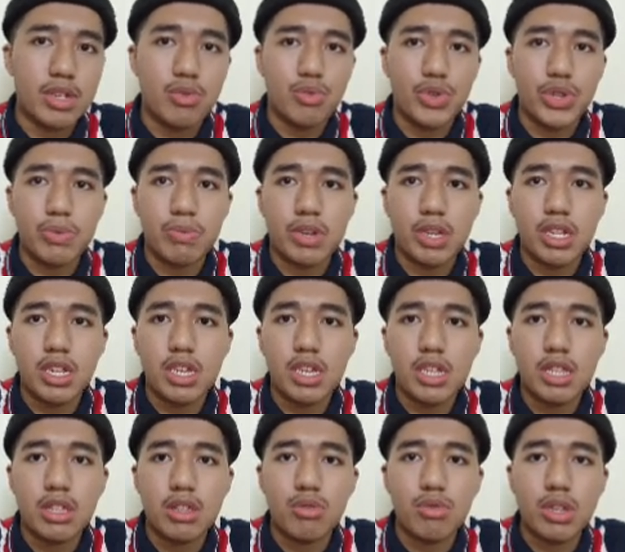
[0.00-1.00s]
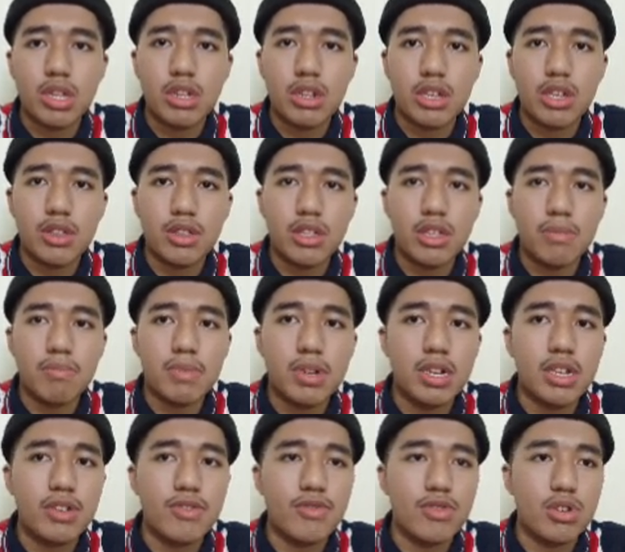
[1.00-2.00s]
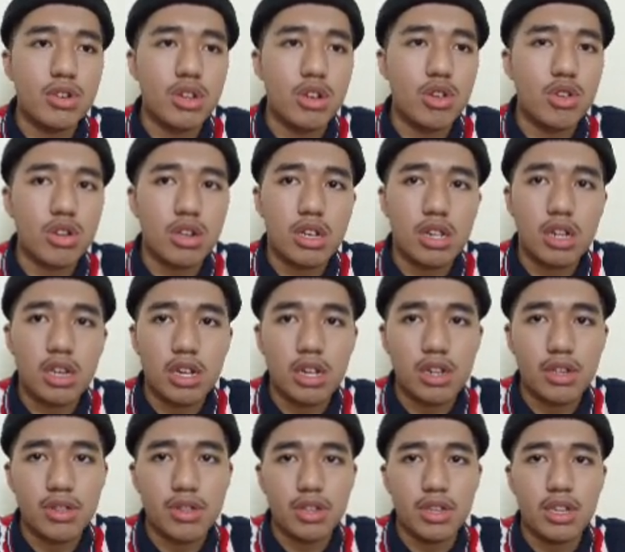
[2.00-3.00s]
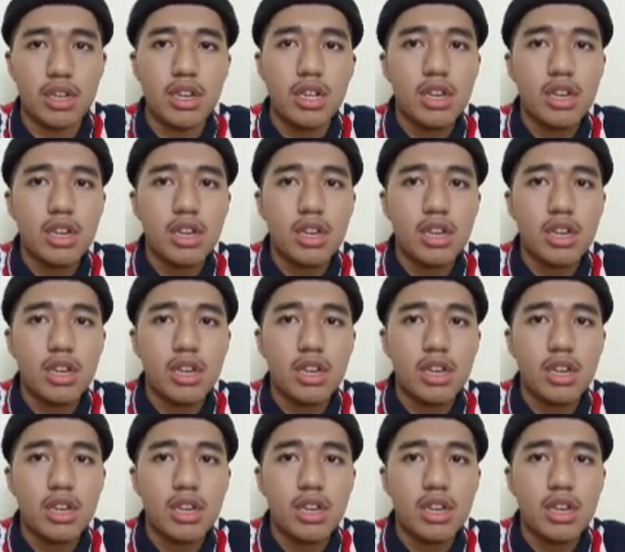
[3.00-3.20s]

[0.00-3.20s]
which may lead to increased demand for the local currency.